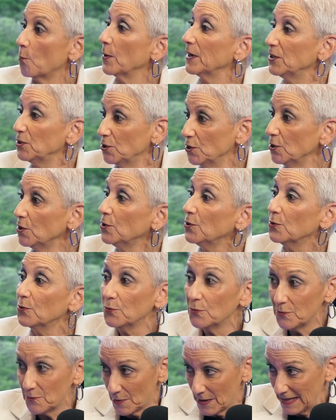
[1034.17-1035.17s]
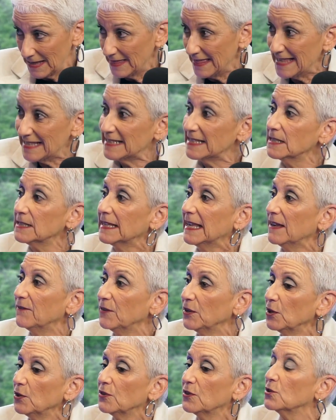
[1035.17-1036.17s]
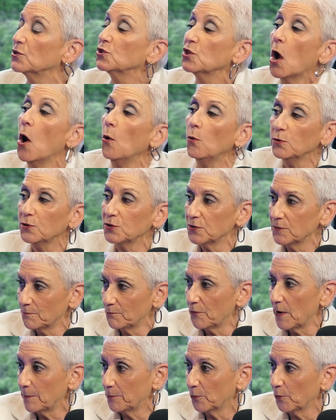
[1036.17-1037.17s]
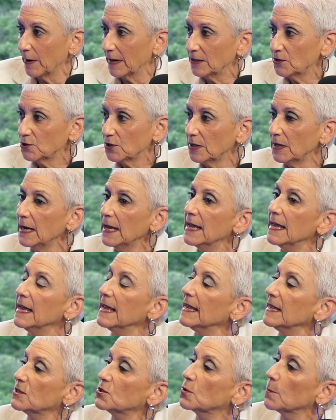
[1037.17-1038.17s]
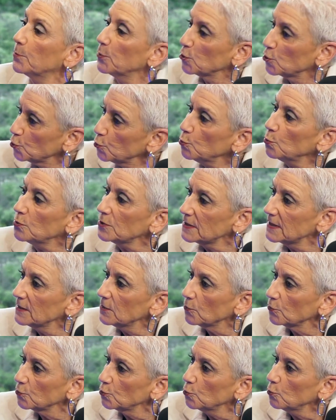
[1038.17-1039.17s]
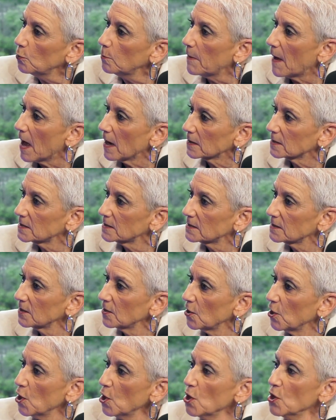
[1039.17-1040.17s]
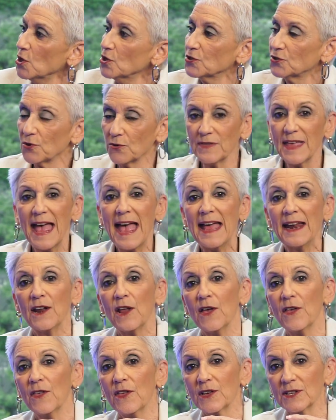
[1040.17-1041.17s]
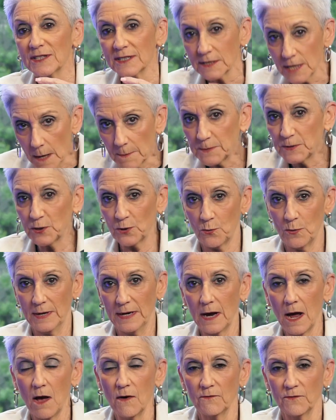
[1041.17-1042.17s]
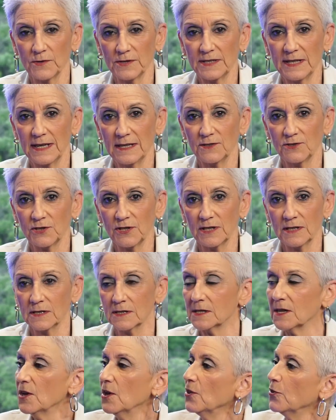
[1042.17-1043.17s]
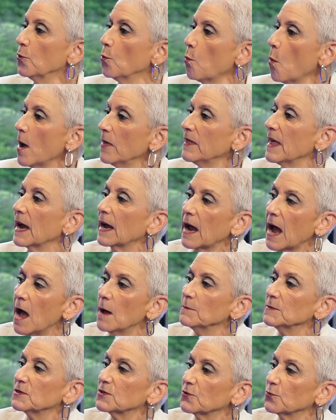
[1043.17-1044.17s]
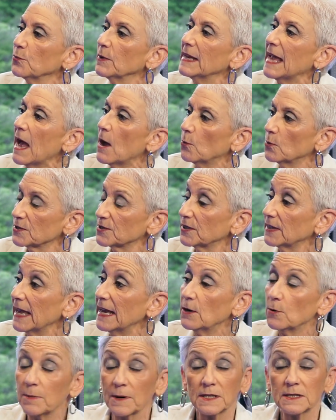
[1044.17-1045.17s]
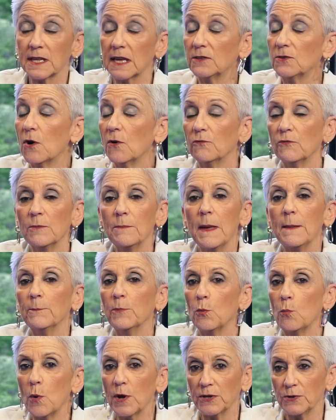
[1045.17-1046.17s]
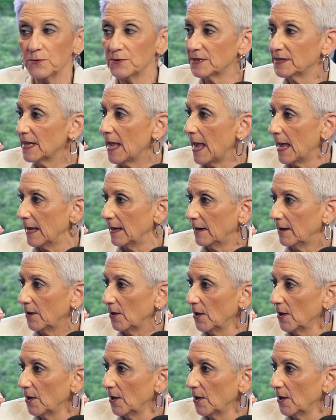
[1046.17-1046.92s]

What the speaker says: we do, this is giving the whole preparation, is to put tools in their toolbox so that subsequent conversations, the one that comes 3 hours later because they don't remember what you said,